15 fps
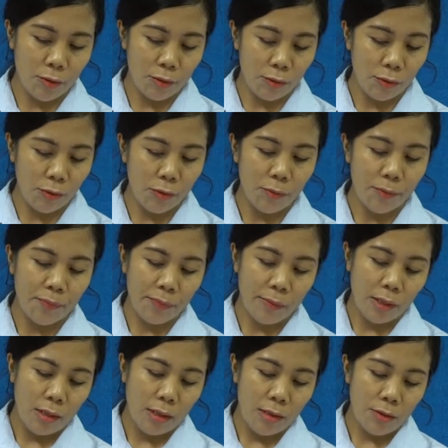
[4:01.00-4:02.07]
2,
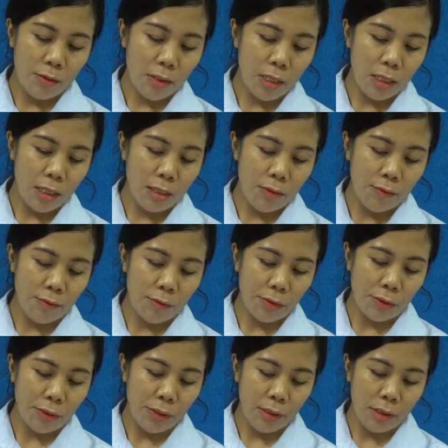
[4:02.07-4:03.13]
3,
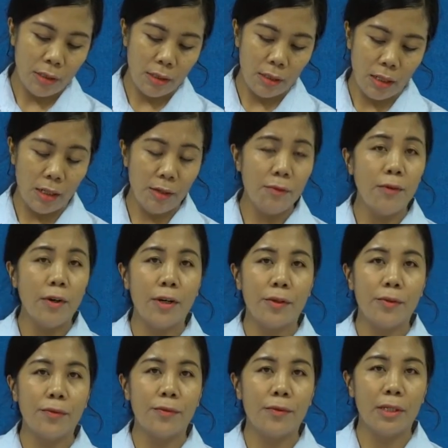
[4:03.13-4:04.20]
4, and 5.
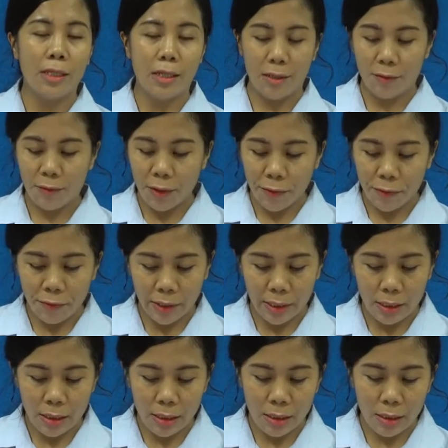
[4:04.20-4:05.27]
It has 5
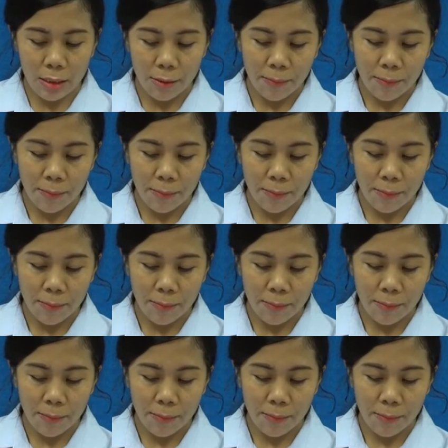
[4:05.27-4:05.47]
faces.